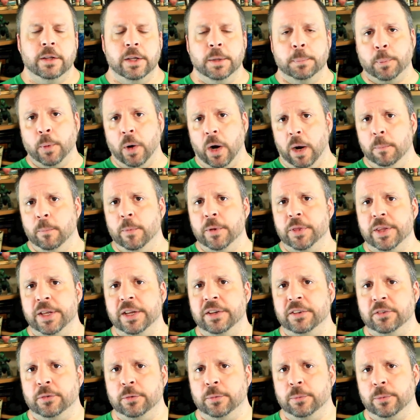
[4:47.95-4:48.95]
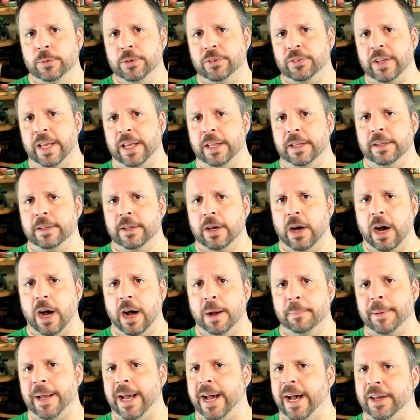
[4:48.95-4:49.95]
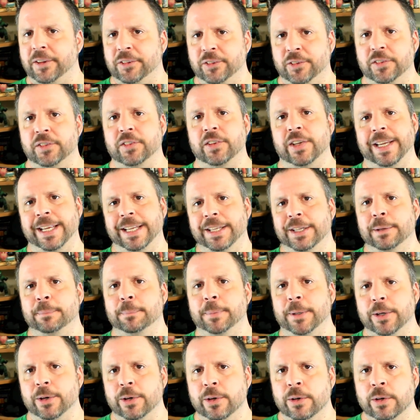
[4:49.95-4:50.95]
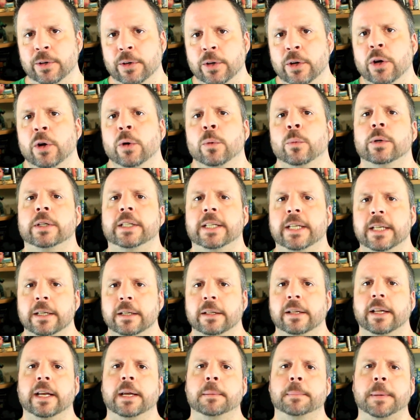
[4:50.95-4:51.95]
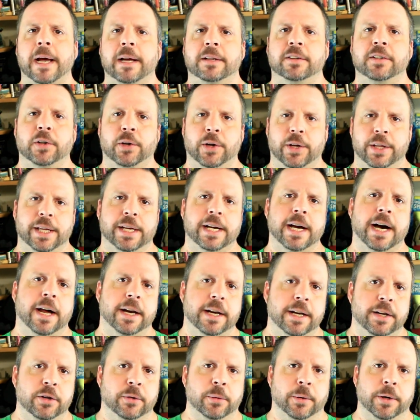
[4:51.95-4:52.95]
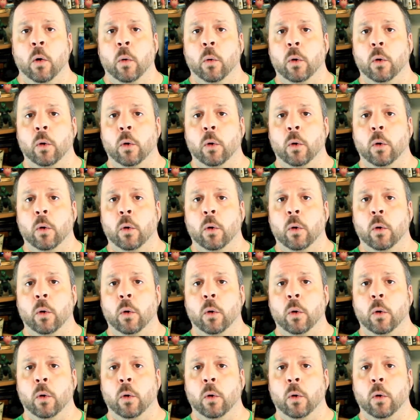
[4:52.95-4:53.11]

The problem with this was that the hop acids in the beer would kill any bacteria that got into it.